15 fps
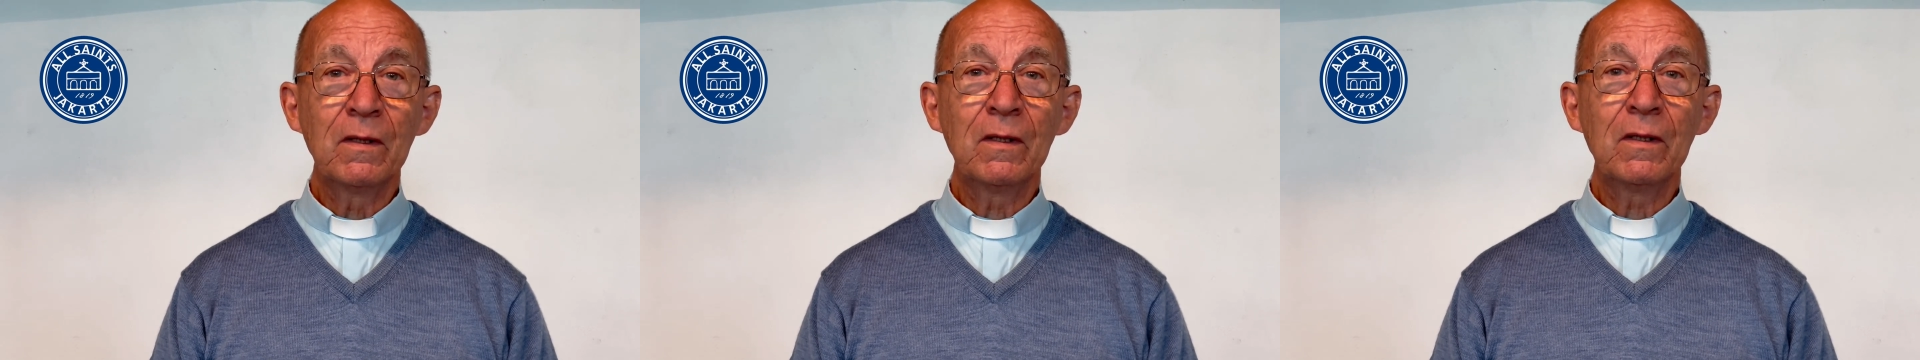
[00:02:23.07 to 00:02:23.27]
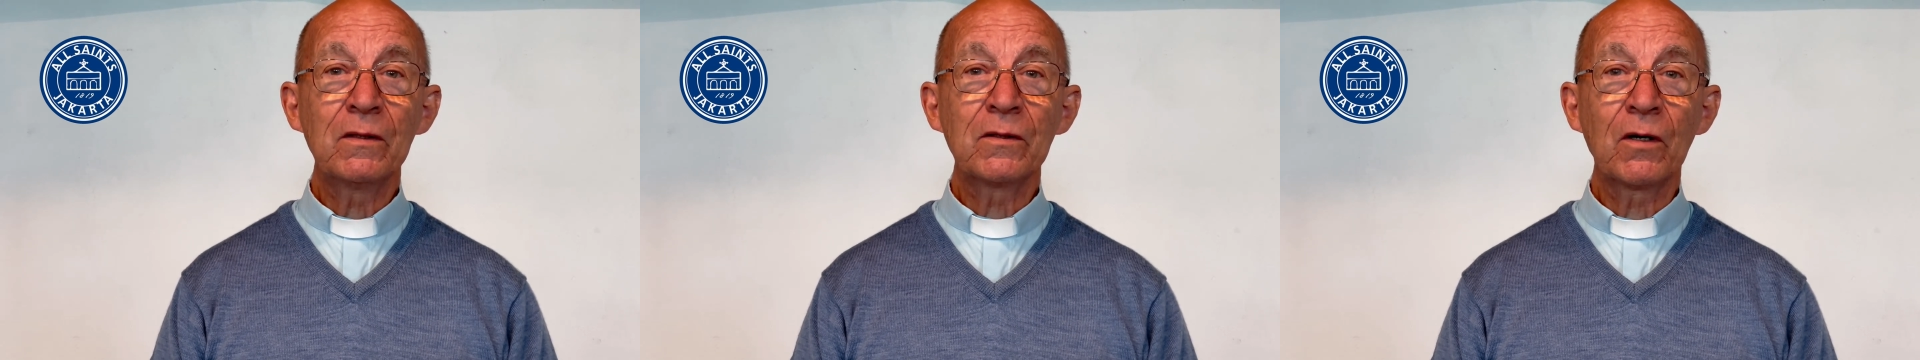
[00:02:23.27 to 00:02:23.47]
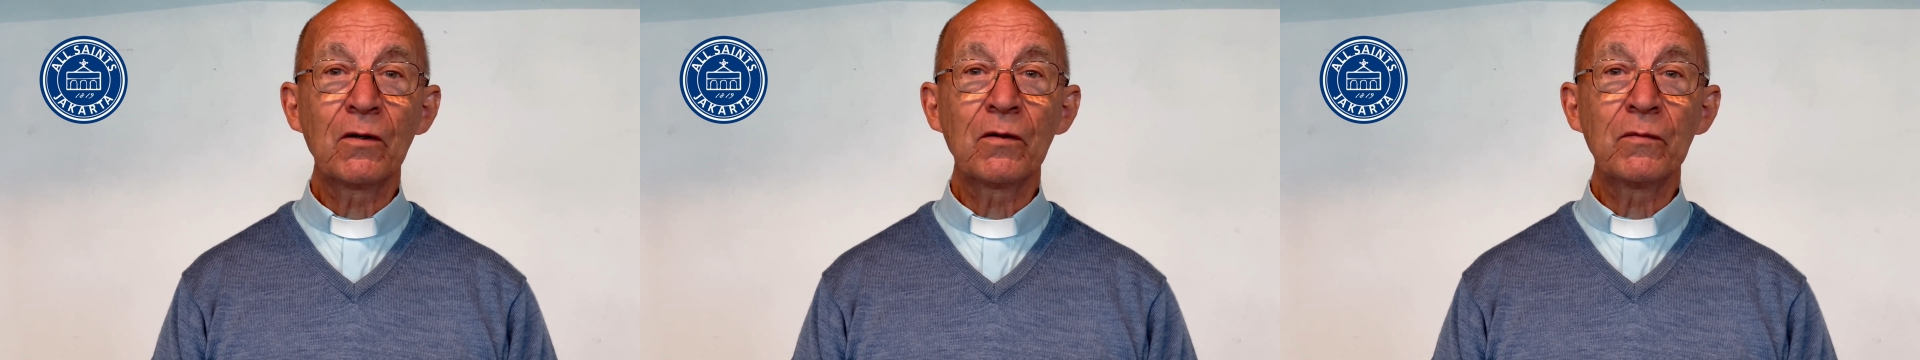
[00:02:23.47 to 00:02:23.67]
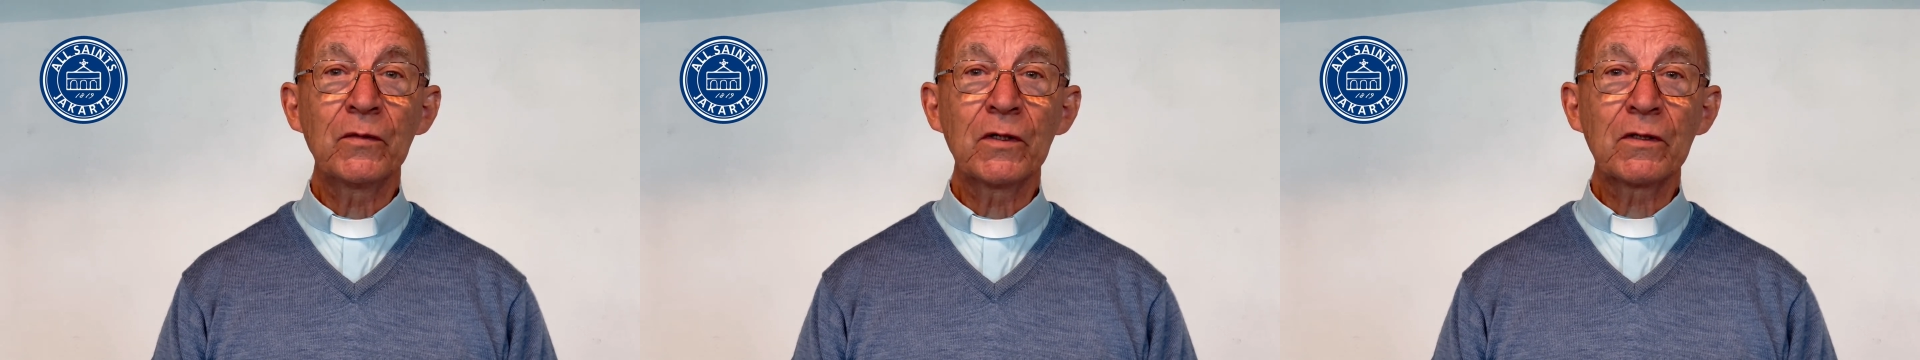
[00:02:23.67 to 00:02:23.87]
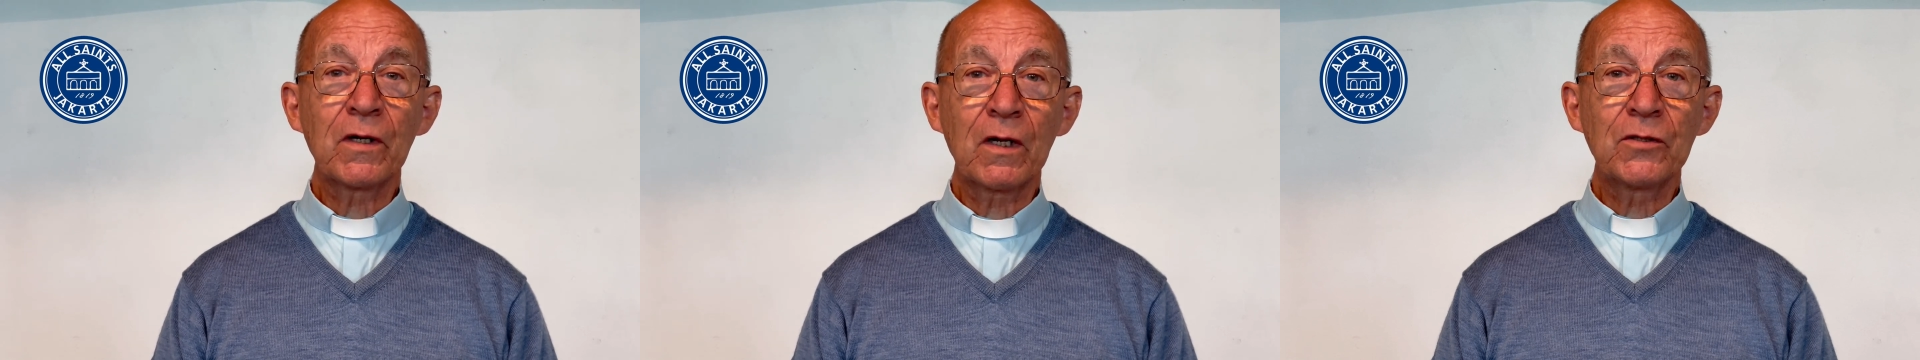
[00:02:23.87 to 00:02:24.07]
He told them to
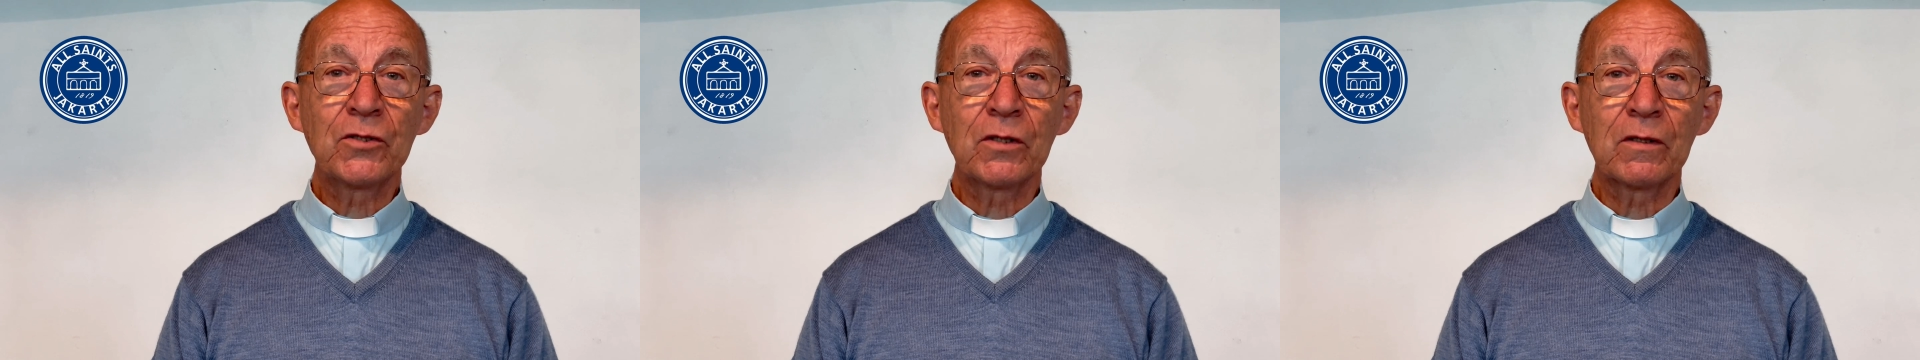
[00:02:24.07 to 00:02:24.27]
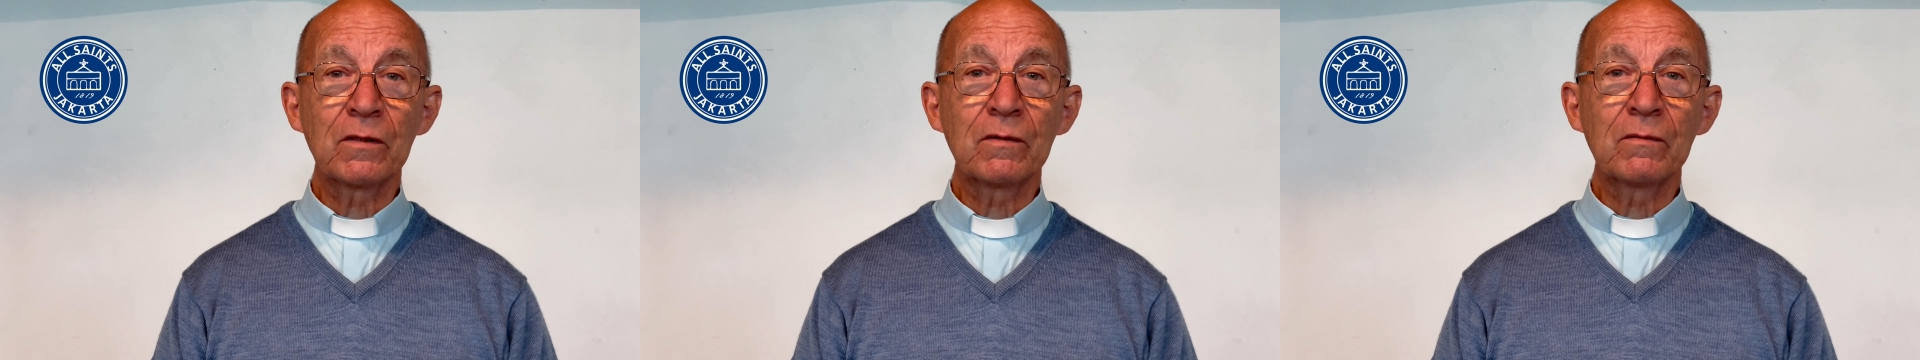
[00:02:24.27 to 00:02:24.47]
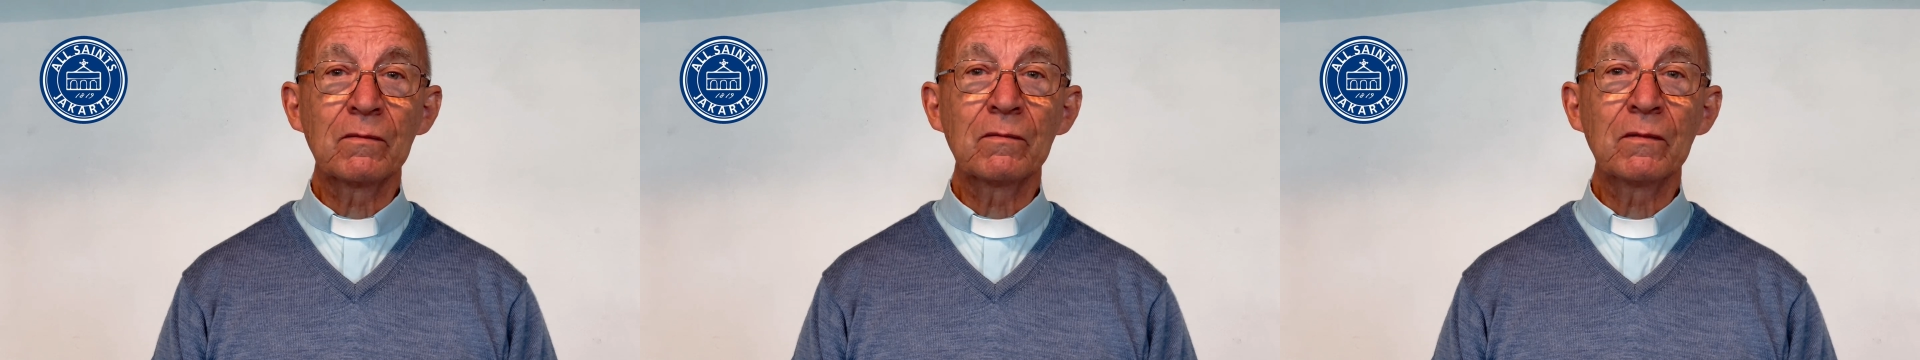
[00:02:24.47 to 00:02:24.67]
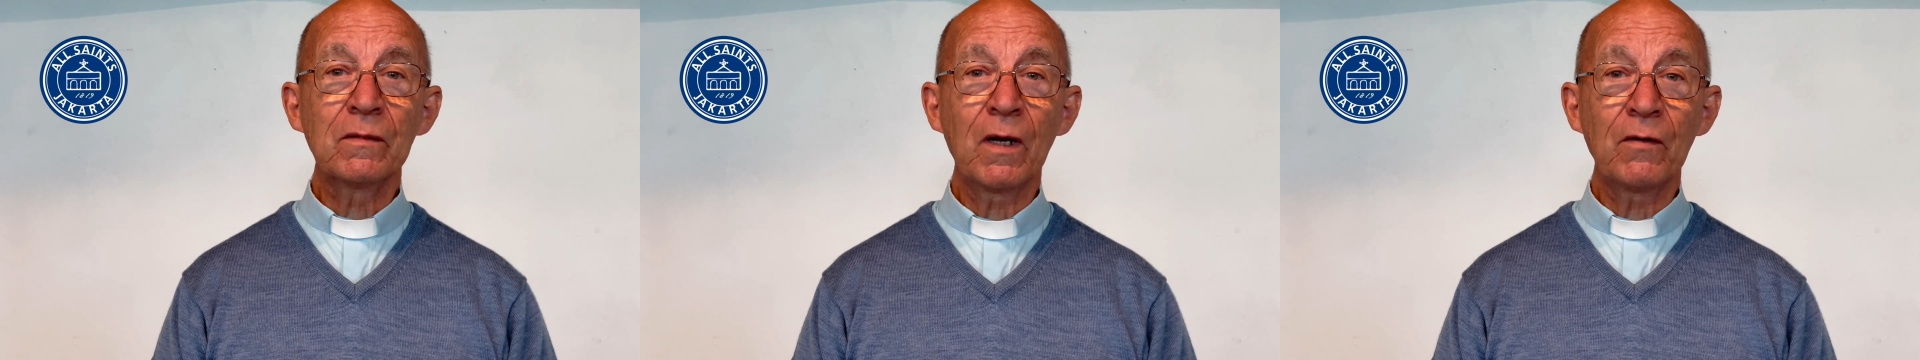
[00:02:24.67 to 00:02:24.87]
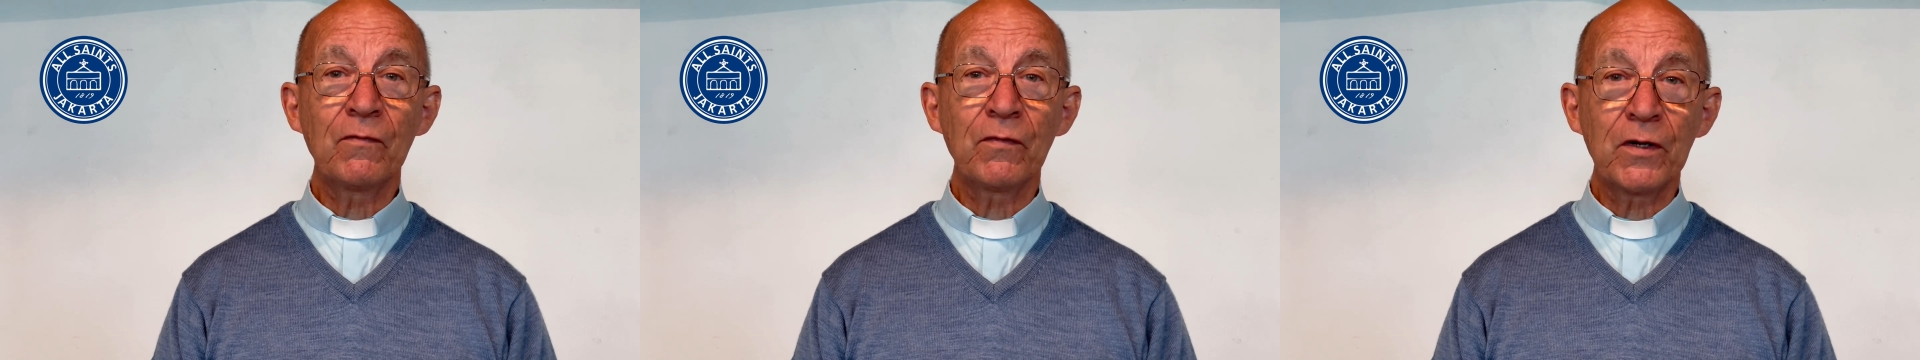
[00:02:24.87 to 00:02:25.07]
touch it and
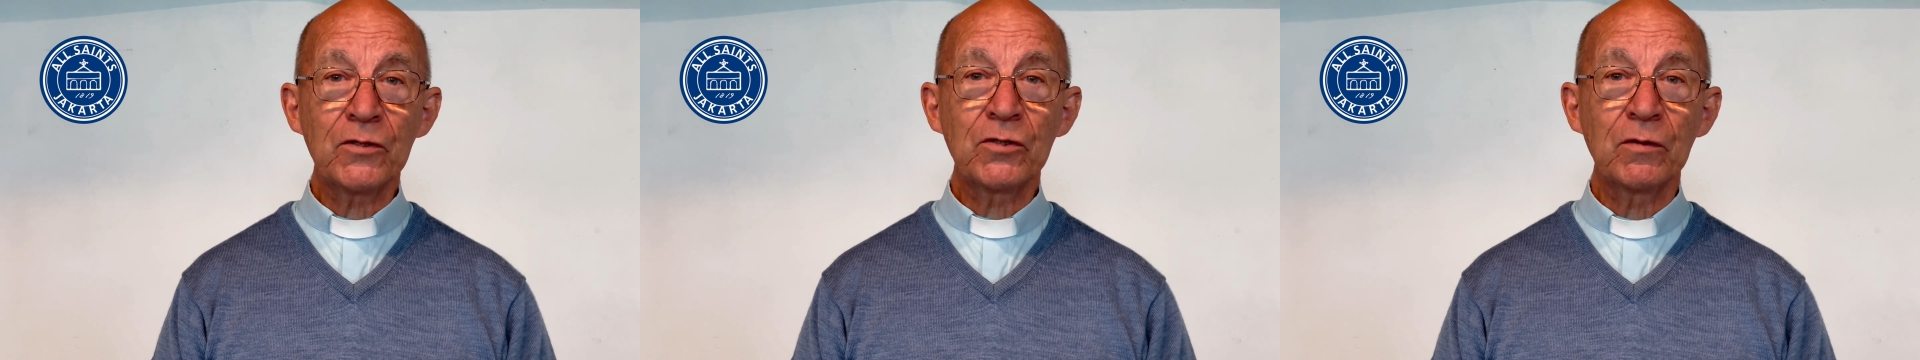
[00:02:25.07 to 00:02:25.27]
had flesh